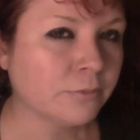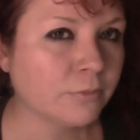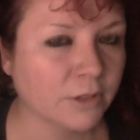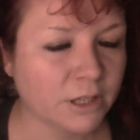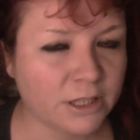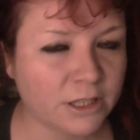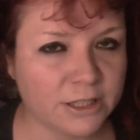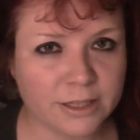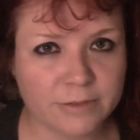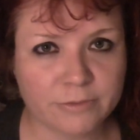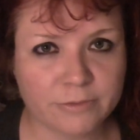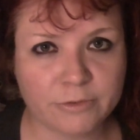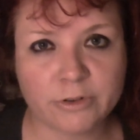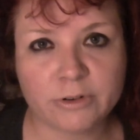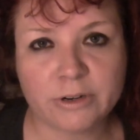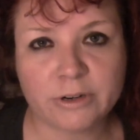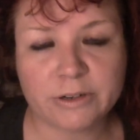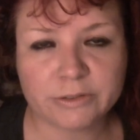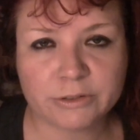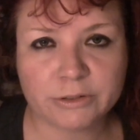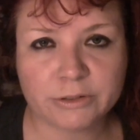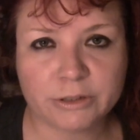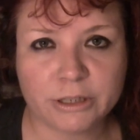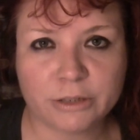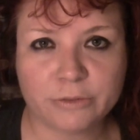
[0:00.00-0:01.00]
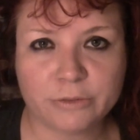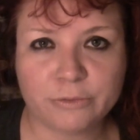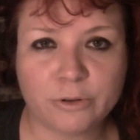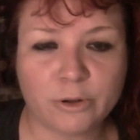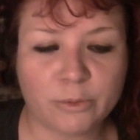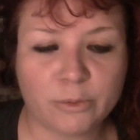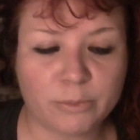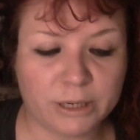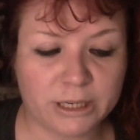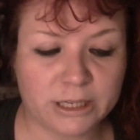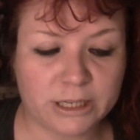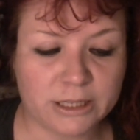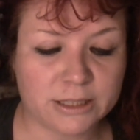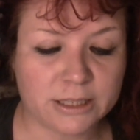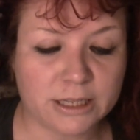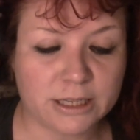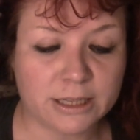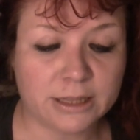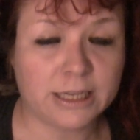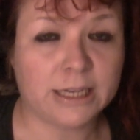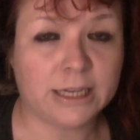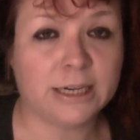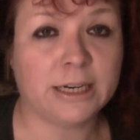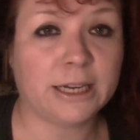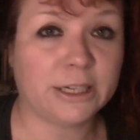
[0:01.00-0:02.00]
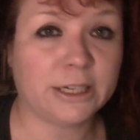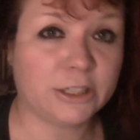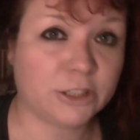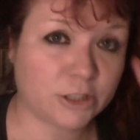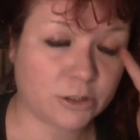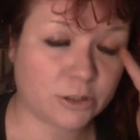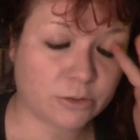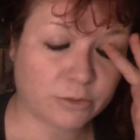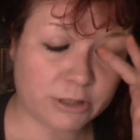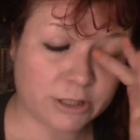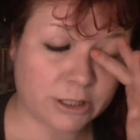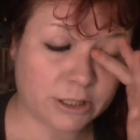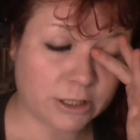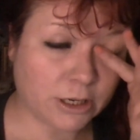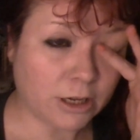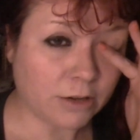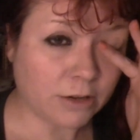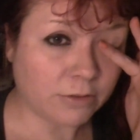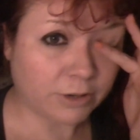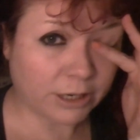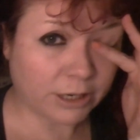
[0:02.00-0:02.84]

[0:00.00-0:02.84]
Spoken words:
sit for around 3 to 4 minutes, and then I just rinse it off,